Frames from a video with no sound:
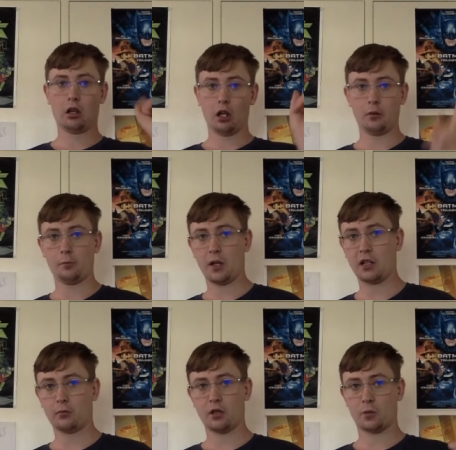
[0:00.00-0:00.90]
I'm about
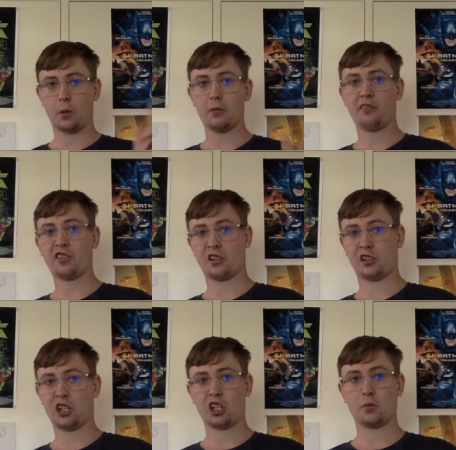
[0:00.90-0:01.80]
to watch Batman vs.
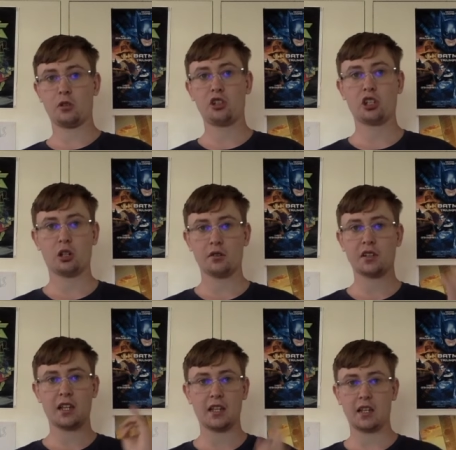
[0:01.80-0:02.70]
Teenage Mutant Ninja
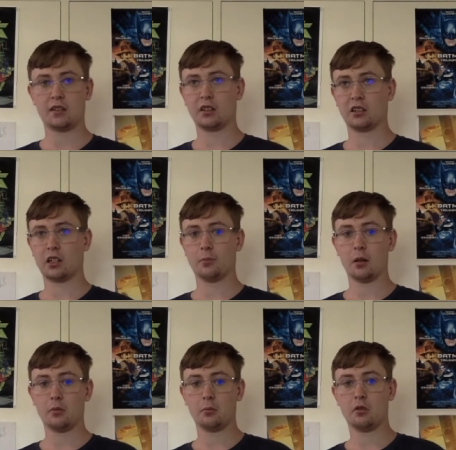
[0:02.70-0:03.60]
and the Lego
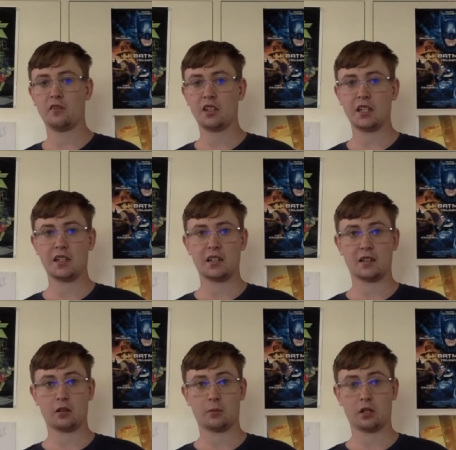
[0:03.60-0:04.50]
Batman movie DC
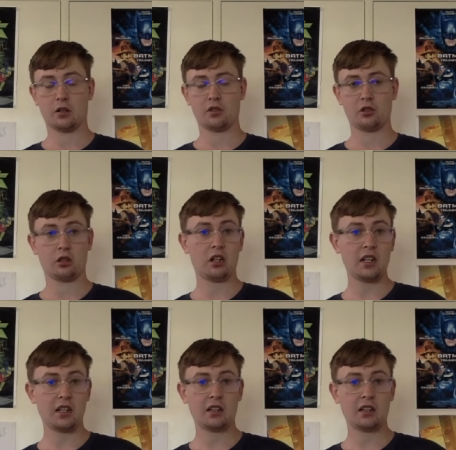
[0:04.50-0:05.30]
Superheroes Unite,